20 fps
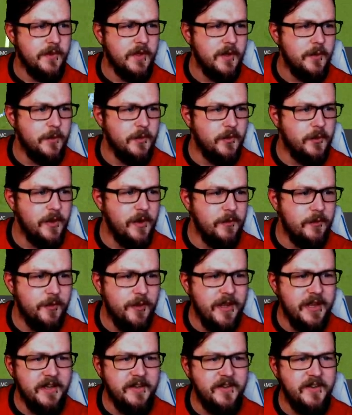was when I was
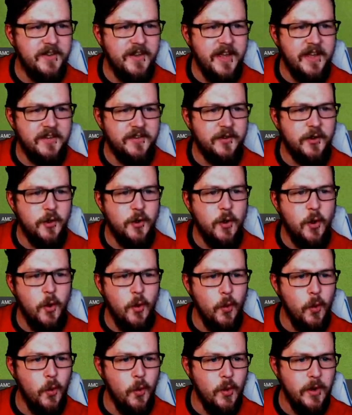playing
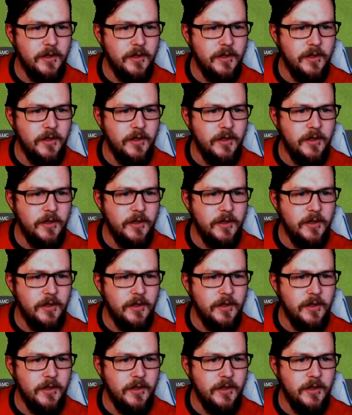CSGO.